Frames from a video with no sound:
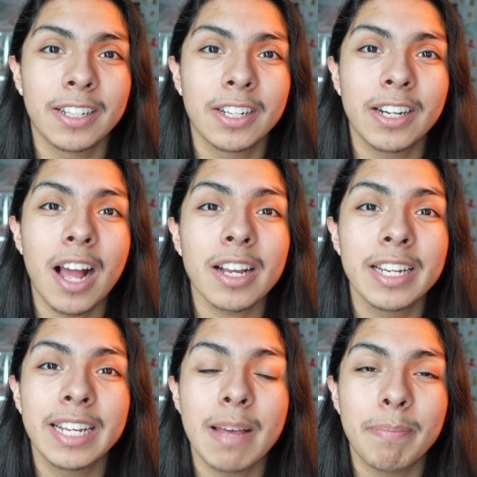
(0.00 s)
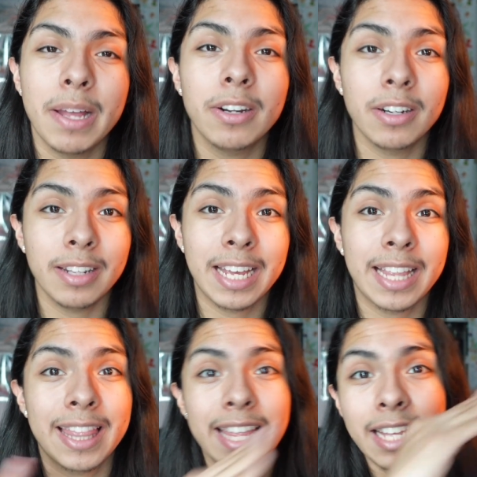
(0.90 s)
You're not gonna get better like
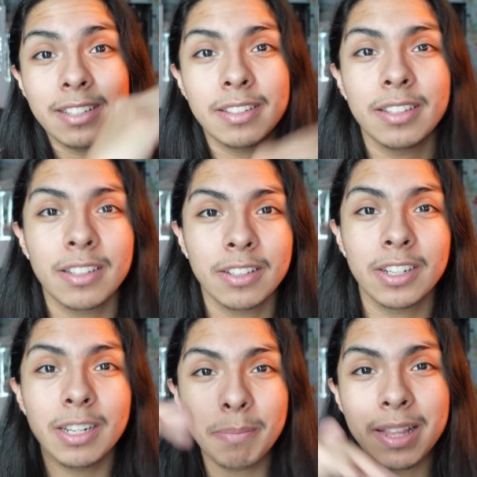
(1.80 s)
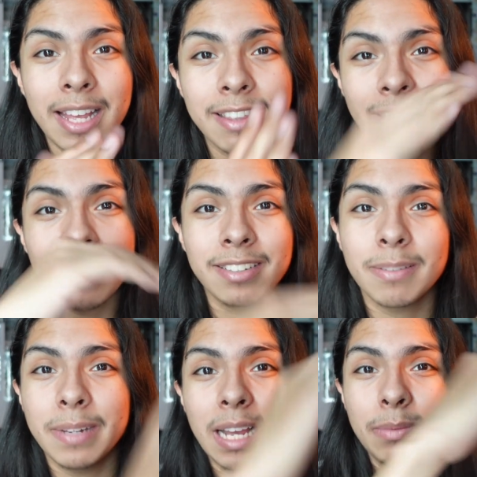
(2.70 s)
this. You're gonna be like this
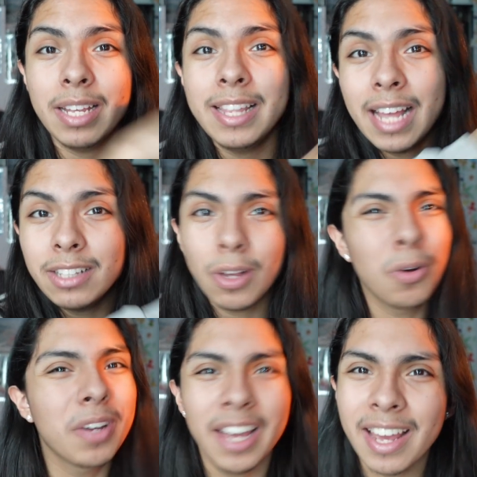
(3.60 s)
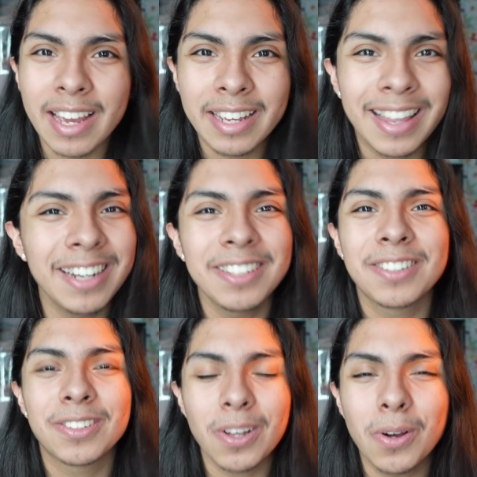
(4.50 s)
sometimes, and that's okay. That is
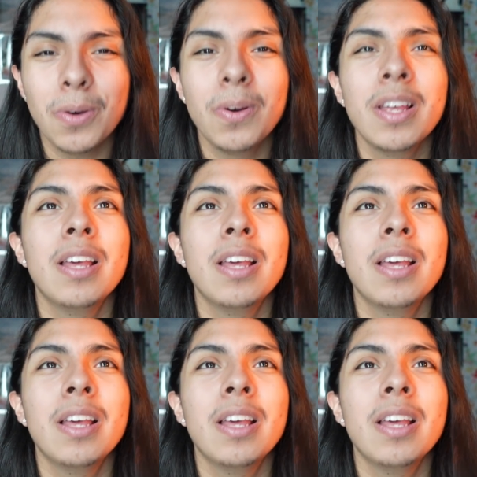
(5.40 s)
so